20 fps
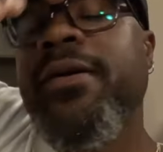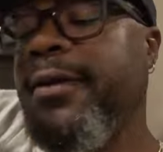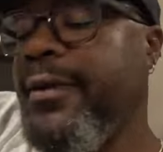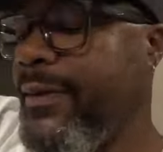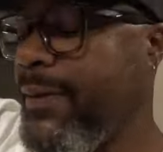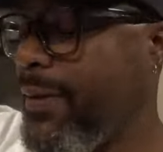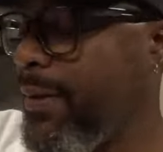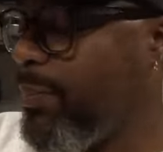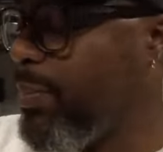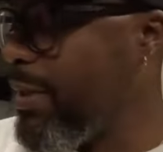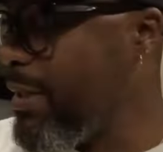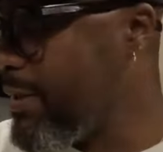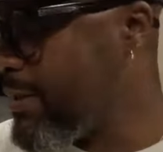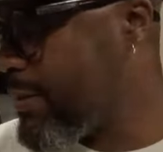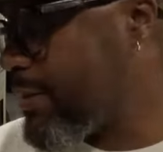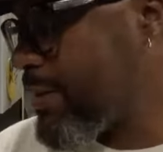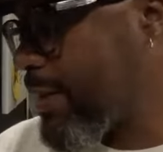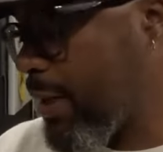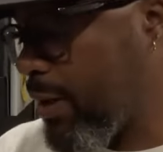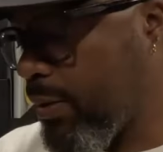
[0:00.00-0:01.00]
the
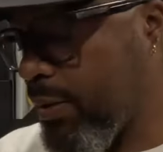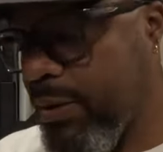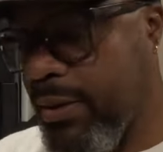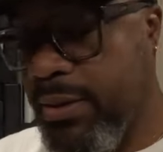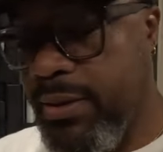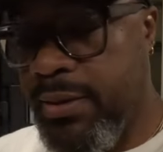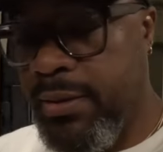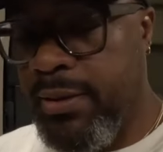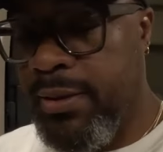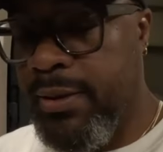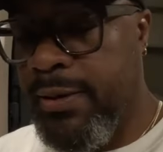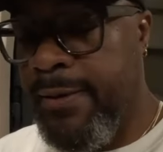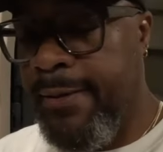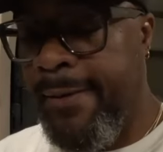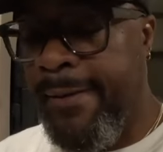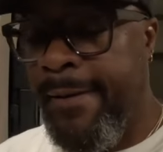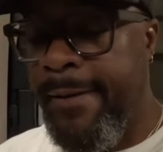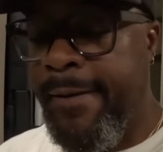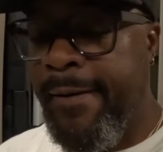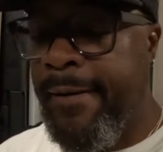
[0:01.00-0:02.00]
pieces out
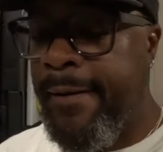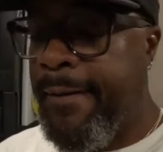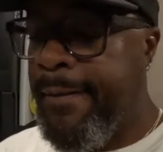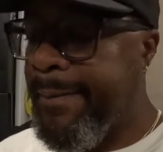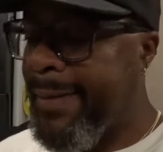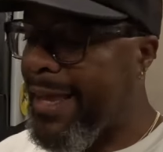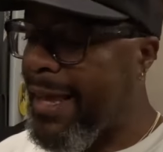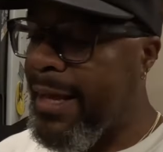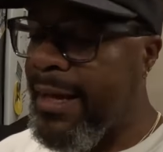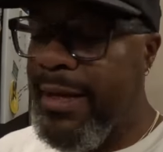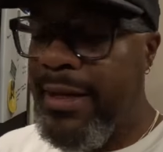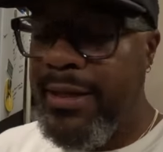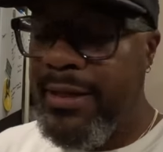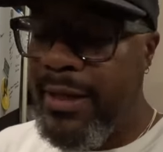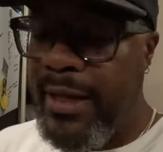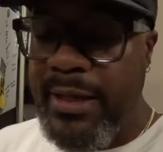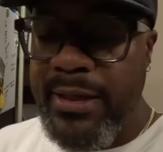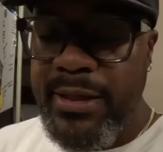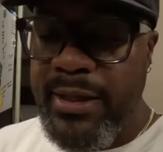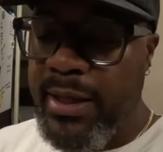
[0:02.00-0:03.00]
and
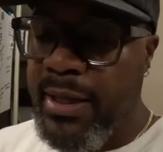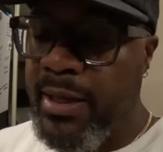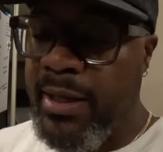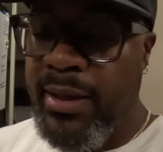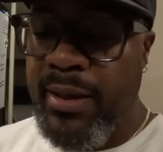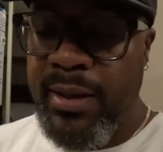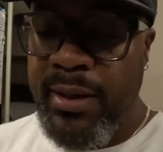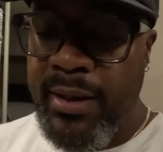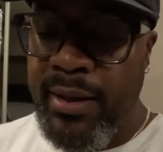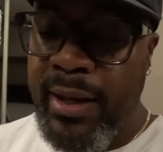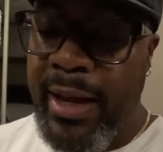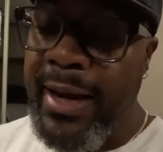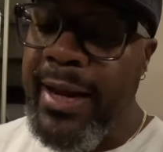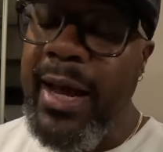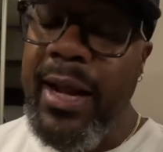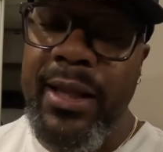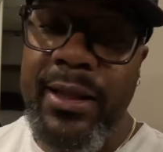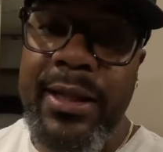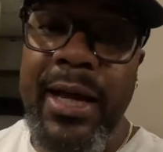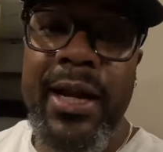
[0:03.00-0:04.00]
it, it i
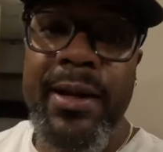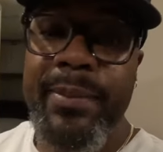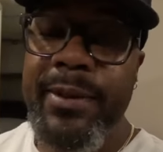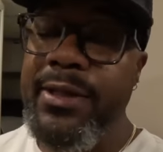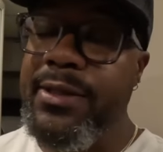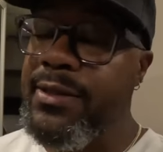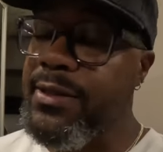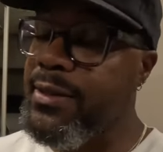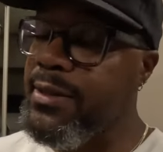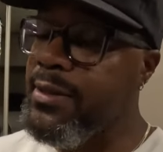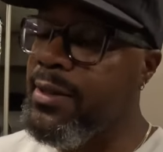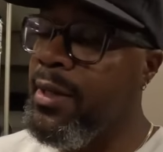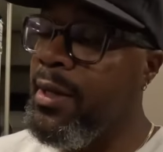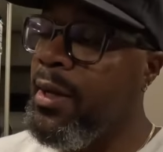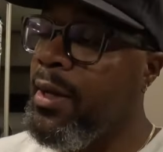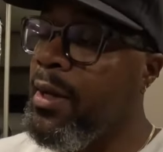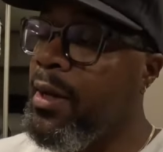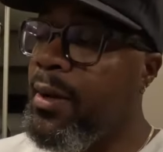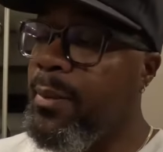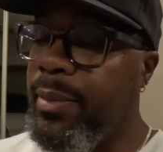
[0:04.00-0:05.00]
got a lot of pieces
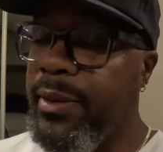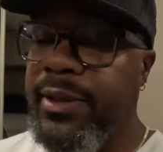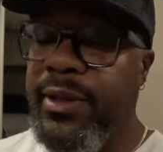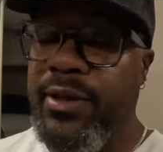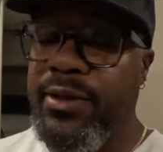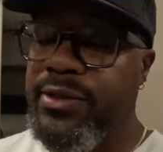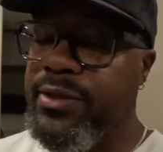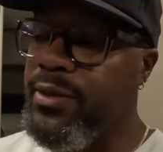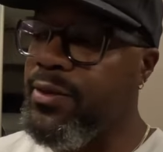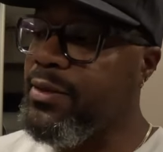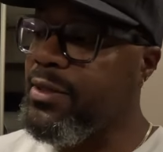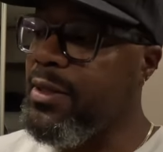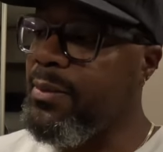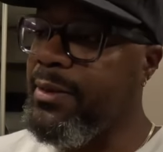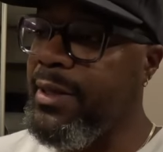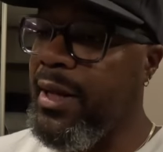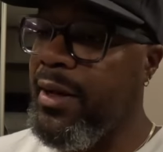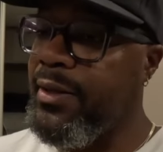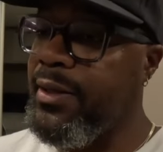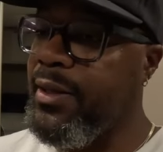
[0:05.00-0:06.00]
but there's still
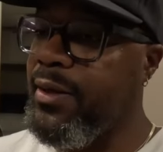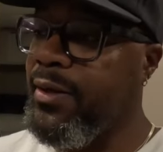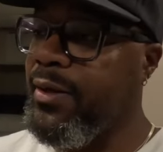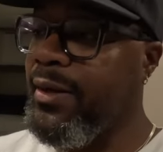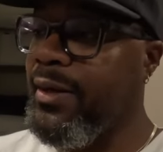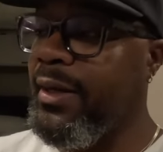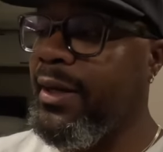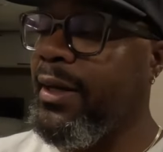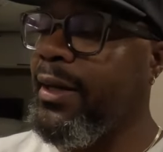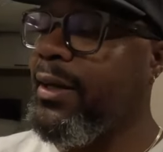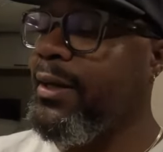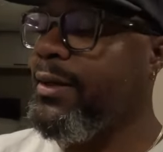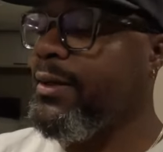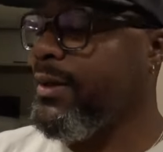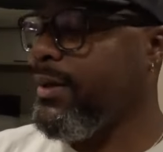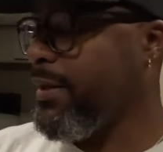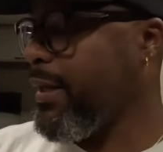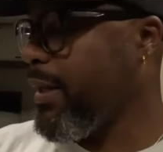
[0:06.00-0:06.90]
some down there and